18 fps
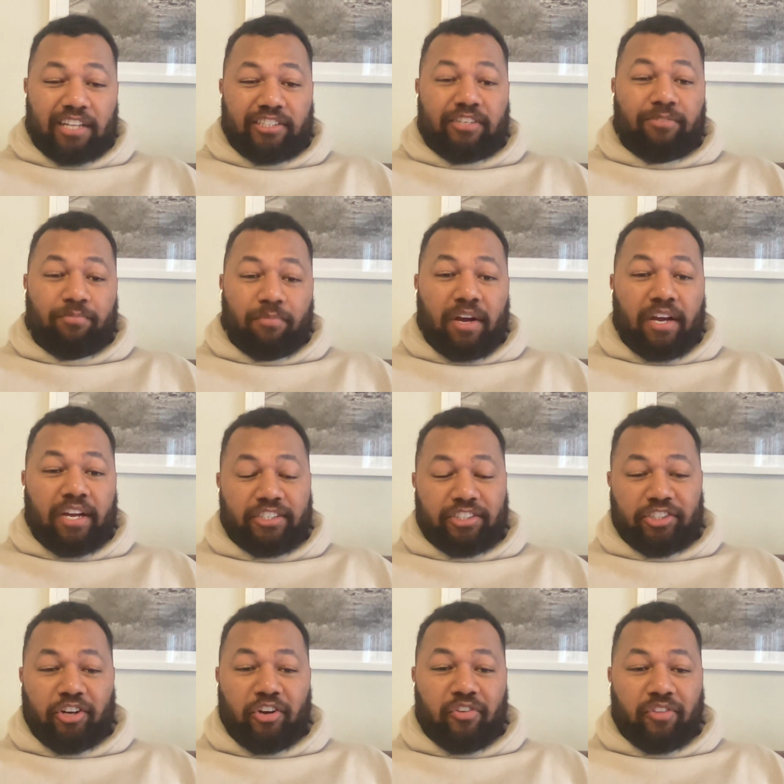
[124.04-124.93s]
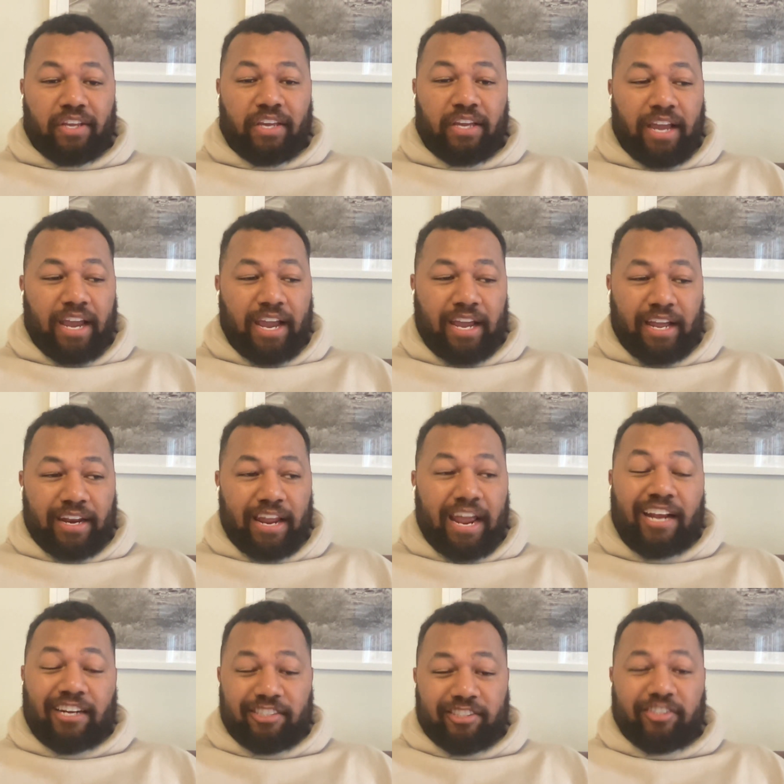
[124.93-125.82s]
I did my show there, and
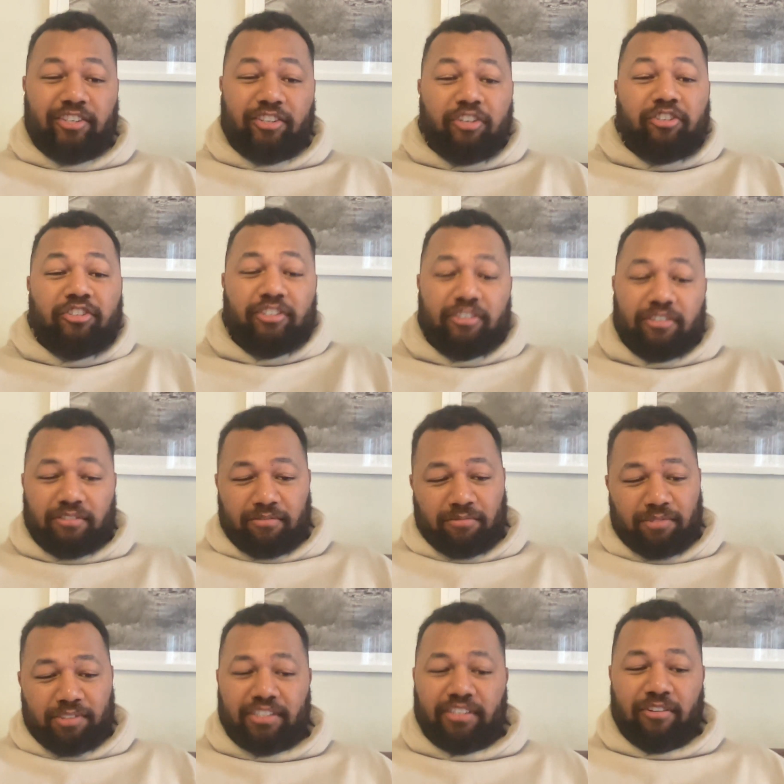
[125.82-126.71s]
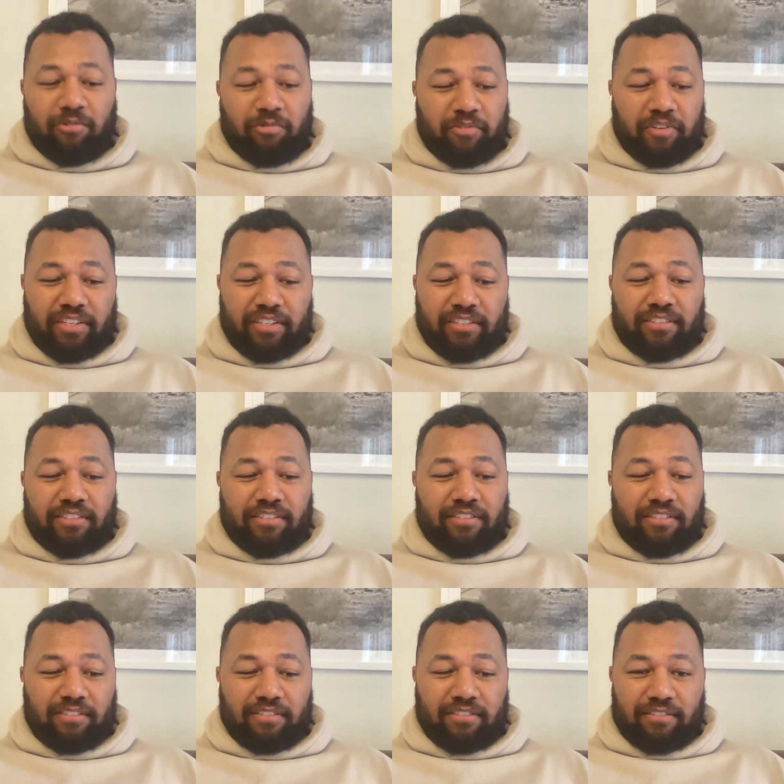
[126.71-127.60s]
Ashton Kutcher was in the audience.
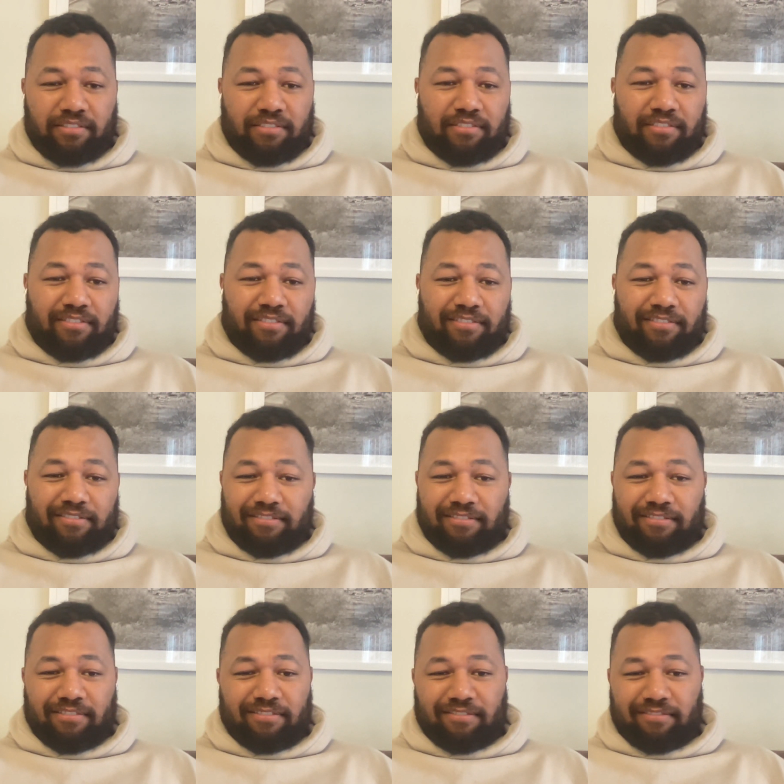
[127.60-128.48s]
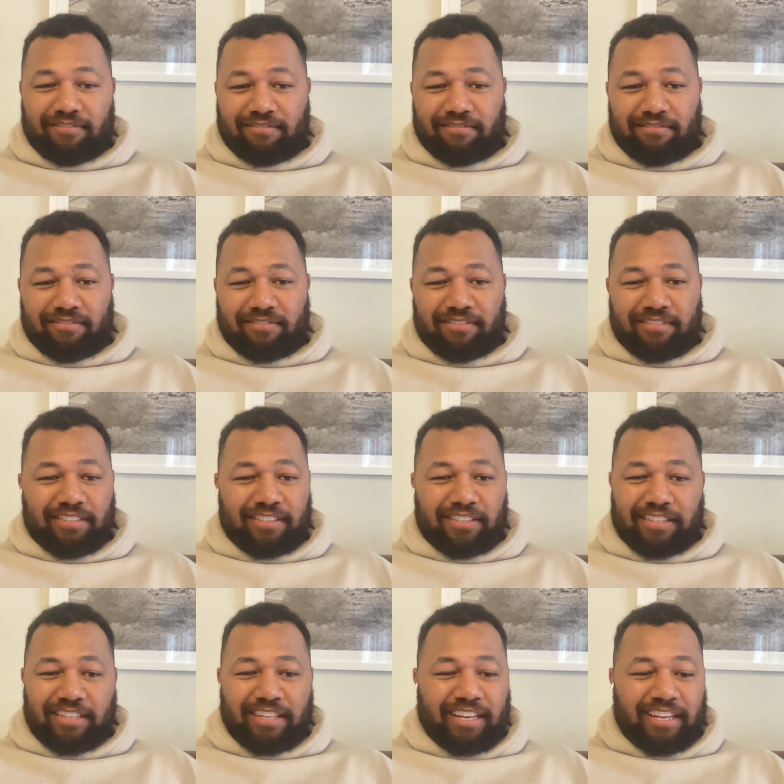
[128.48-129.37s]
Wow. Did
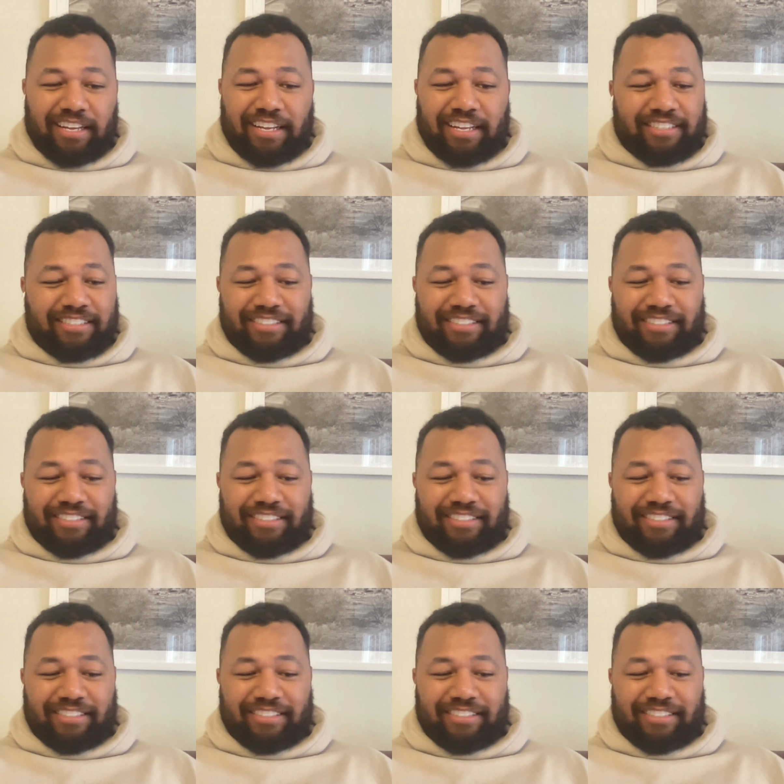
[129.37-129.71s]
he? So did